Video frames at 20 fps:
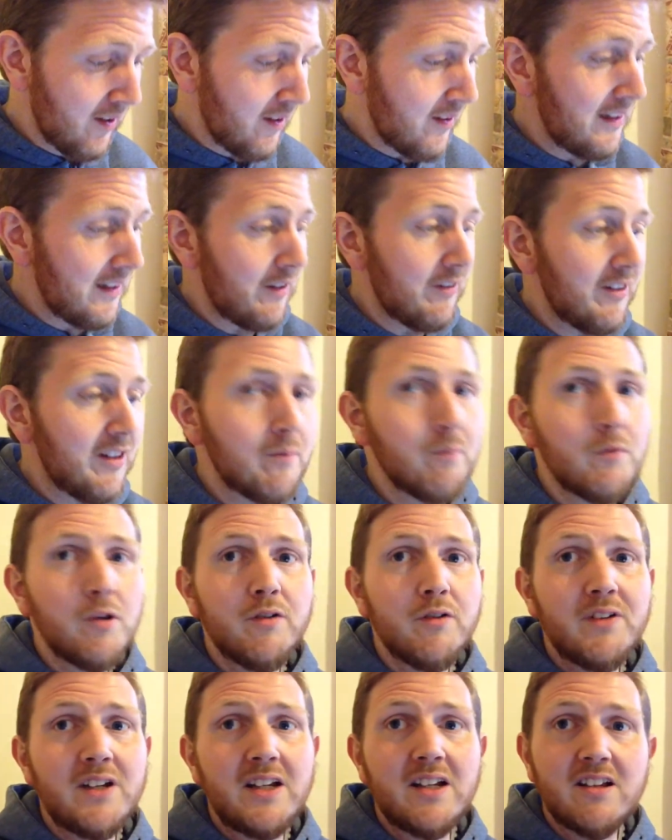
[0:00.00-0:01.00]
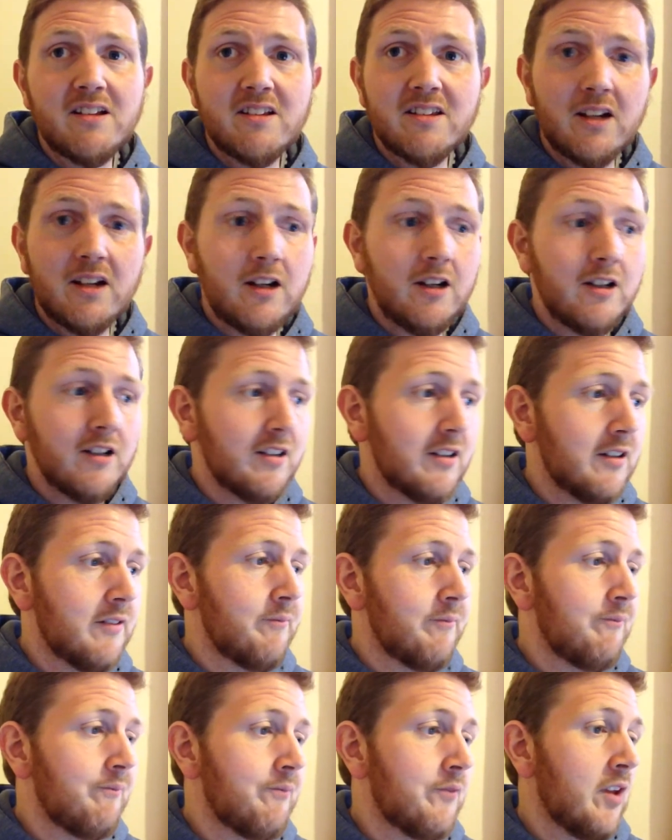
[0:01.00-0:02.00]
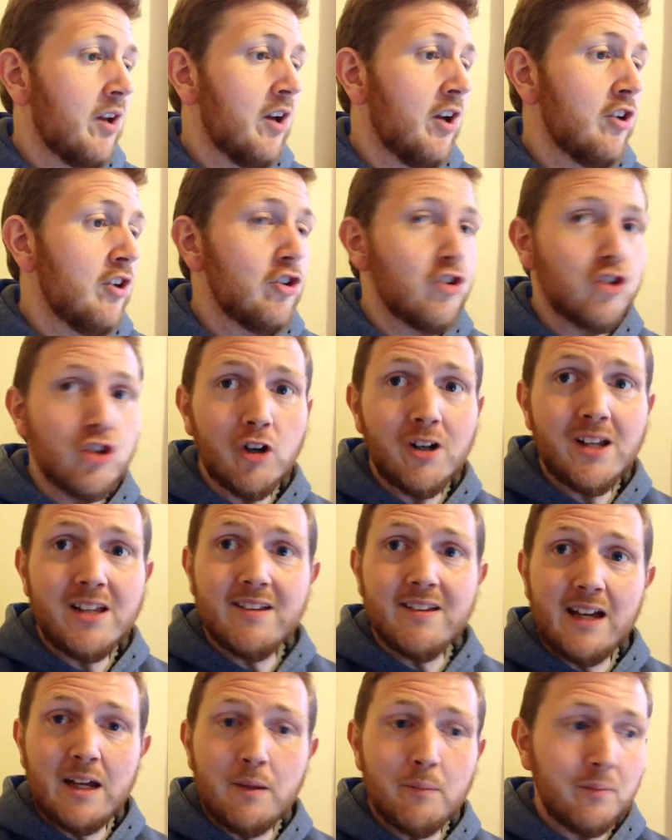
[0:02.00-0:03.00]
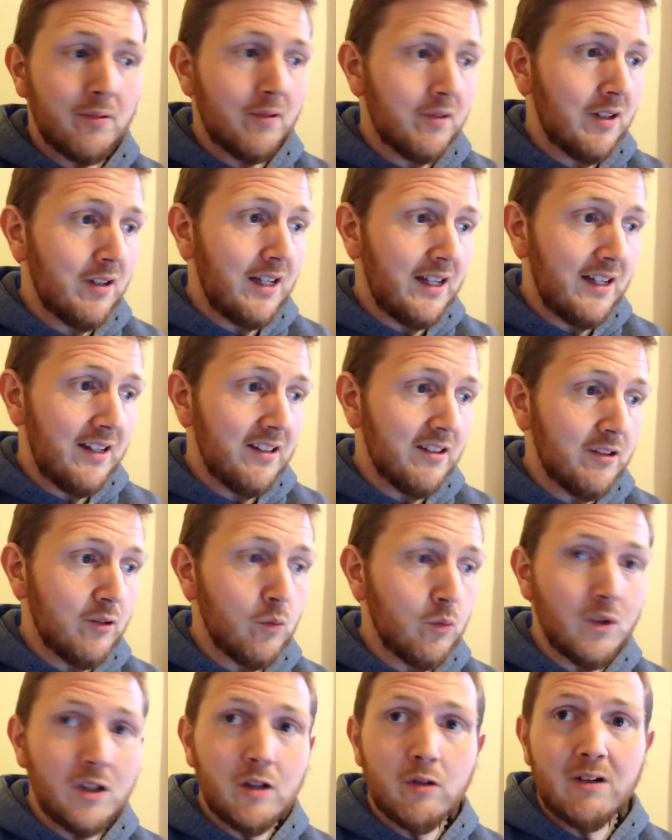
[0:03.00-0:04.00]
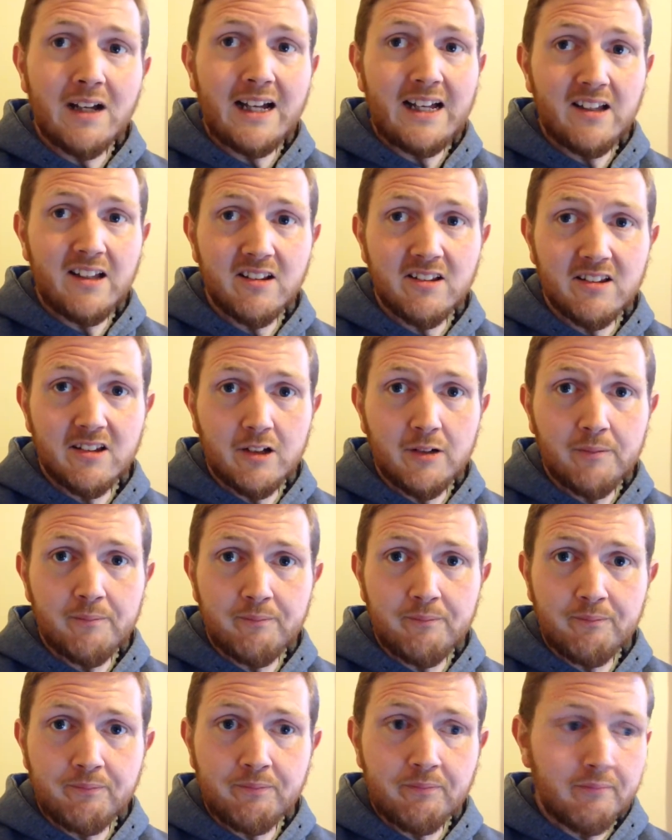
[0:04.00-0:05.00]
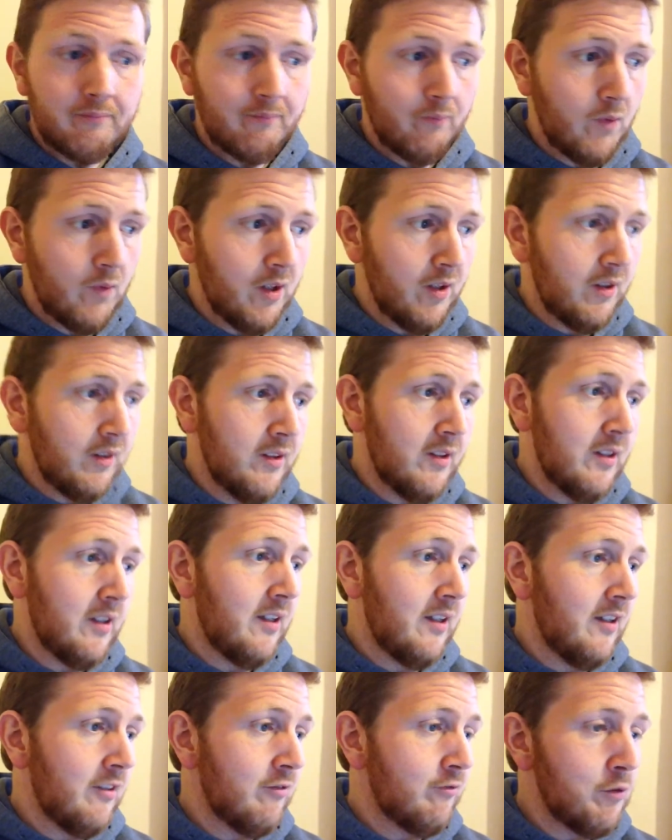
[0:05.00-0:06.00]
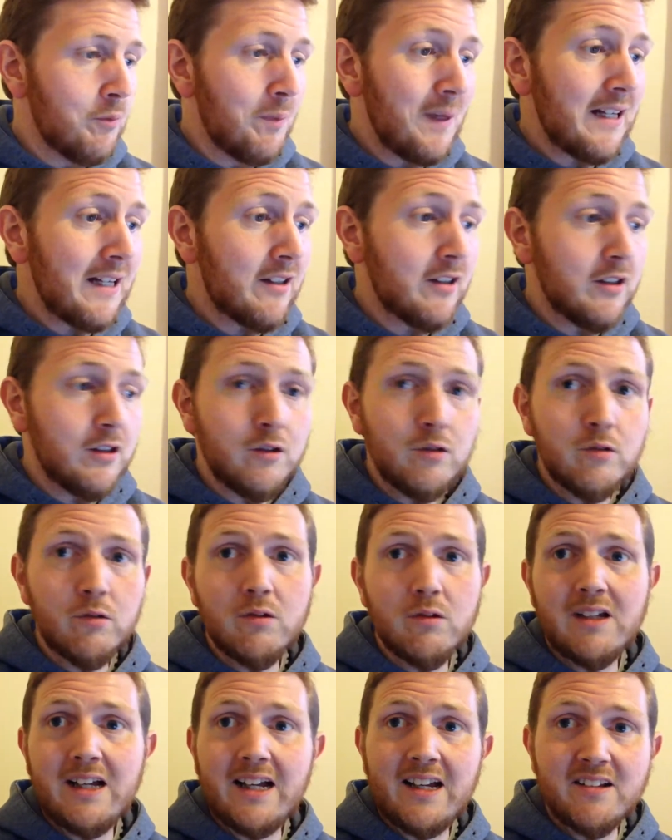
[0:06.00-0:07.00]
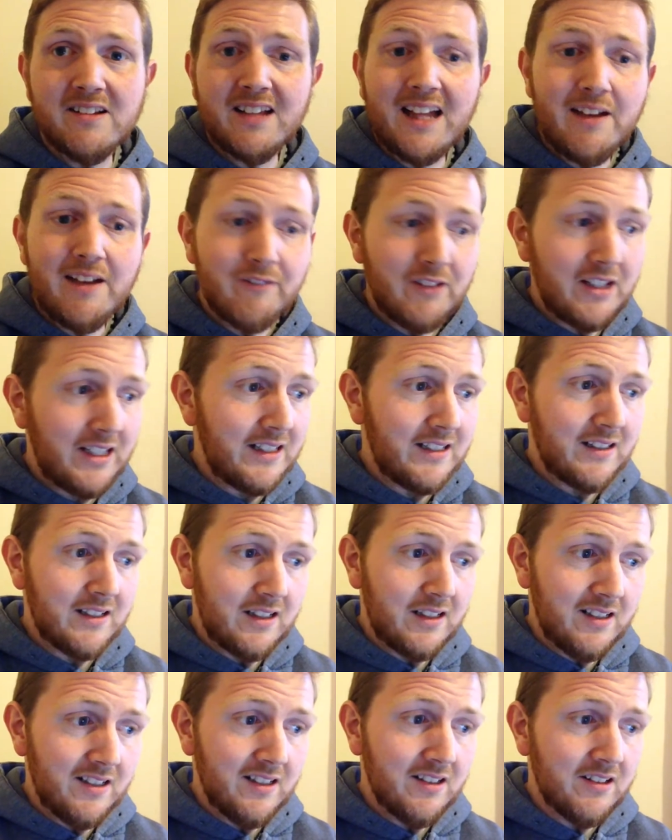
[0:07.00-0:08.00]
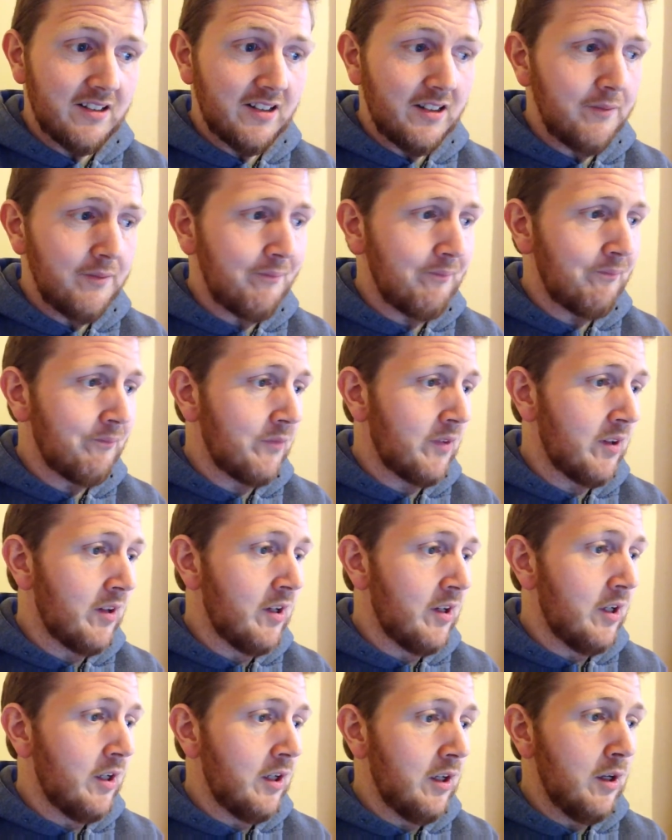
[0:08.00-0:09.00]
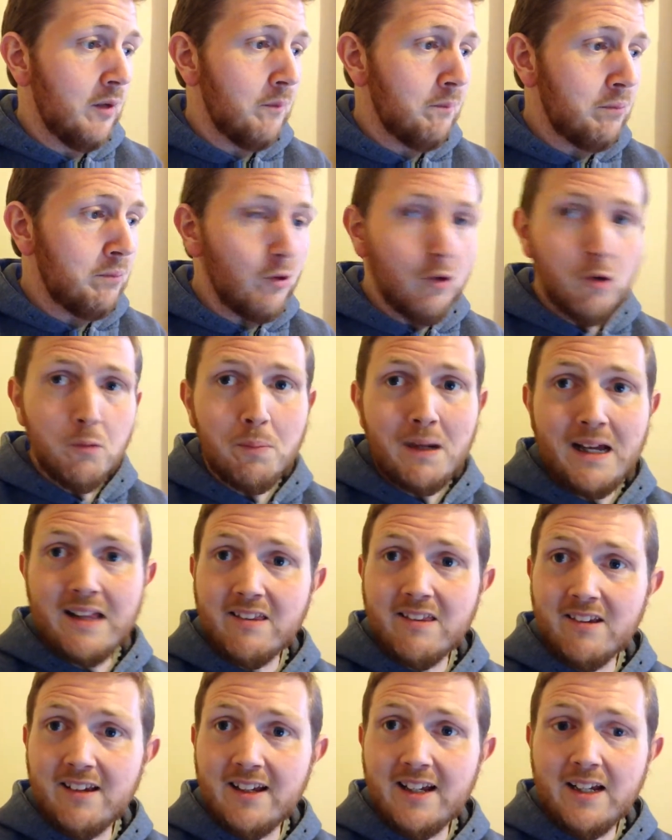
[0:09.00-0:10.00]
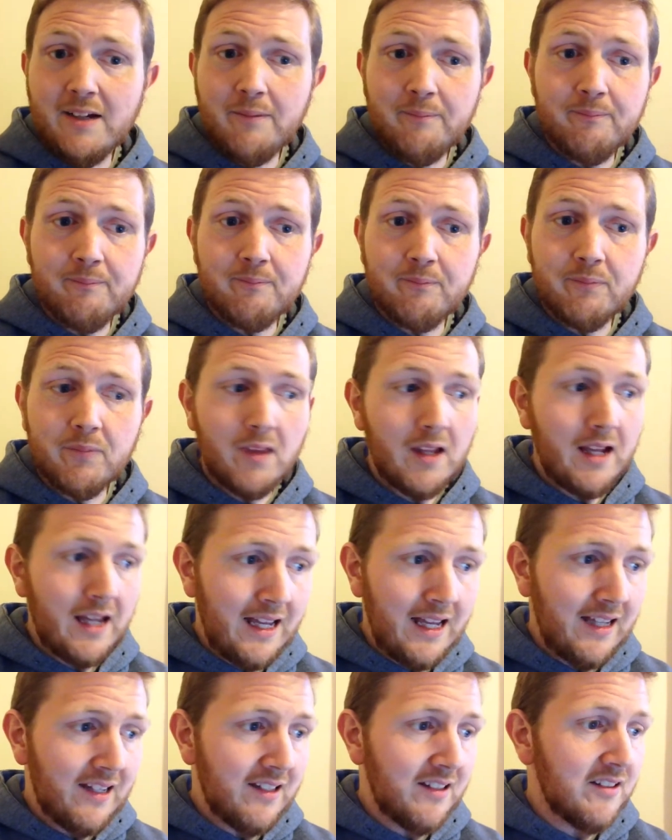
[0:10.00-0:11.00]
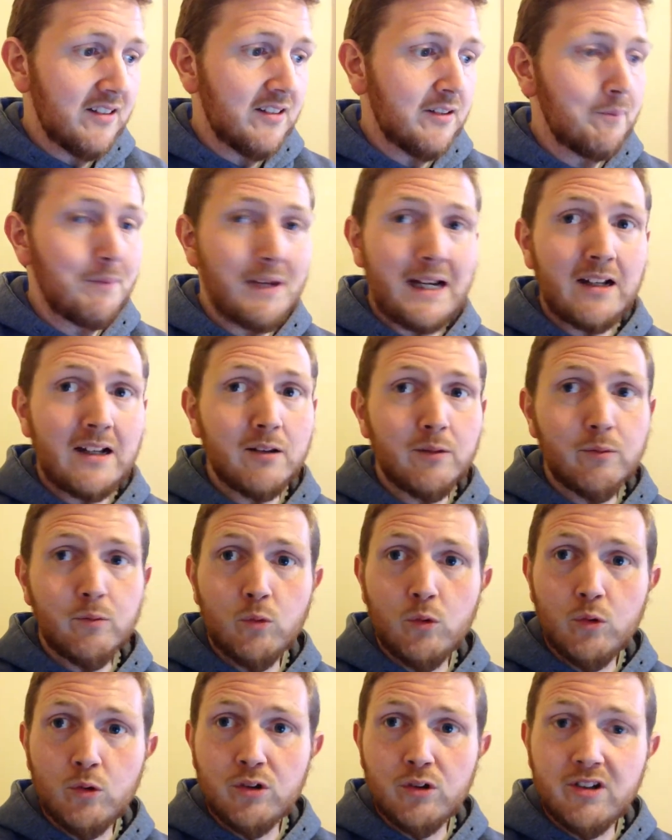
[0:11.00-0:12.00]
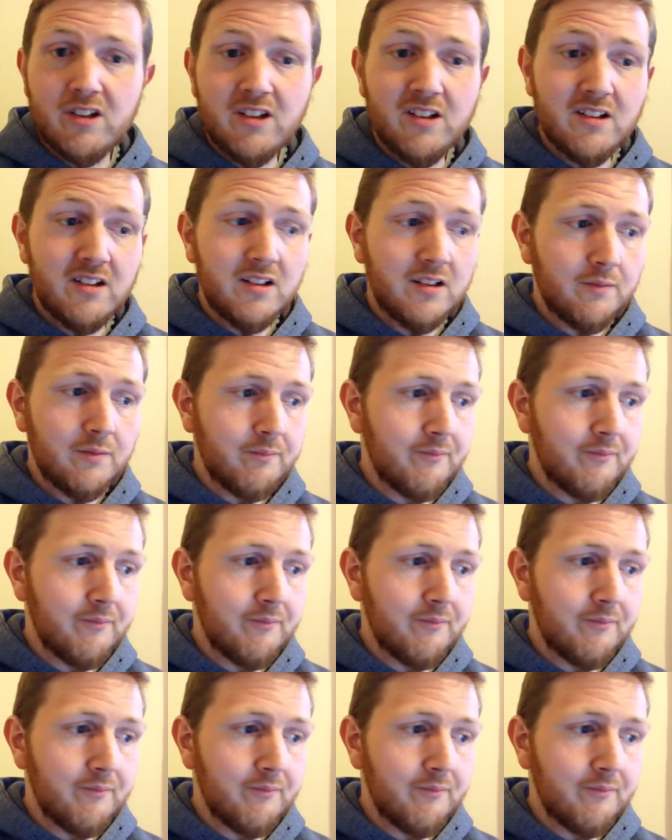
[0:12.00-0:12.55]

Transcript: Now, this movie stars Johnny Depp as Will Caster, Rebecca Hall as Evelyn Caster, Paul Bettany as Max Waters,